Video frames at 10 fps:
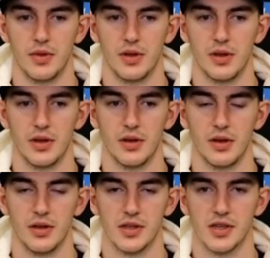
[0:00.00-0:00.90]

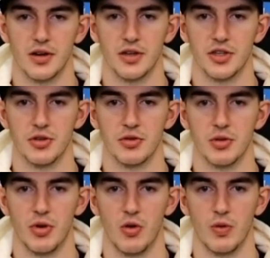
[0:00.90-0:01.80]
and he's starting to shoot
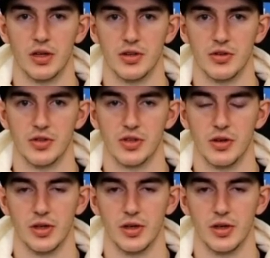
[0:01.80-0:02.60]
the ball well too. So, you know,